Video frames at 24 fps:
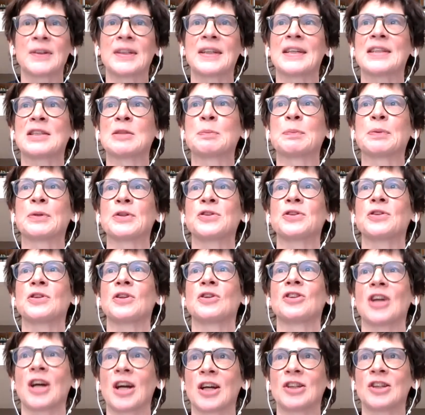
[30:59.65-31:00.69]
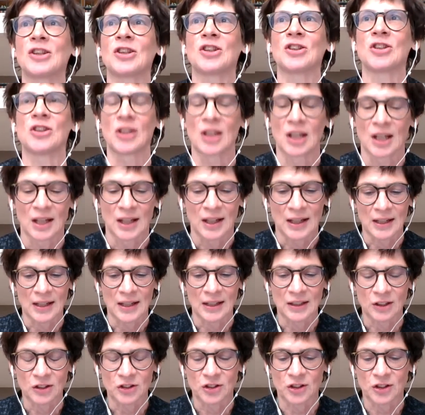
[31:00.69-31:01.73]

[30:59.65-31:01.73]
It has a personal touch and it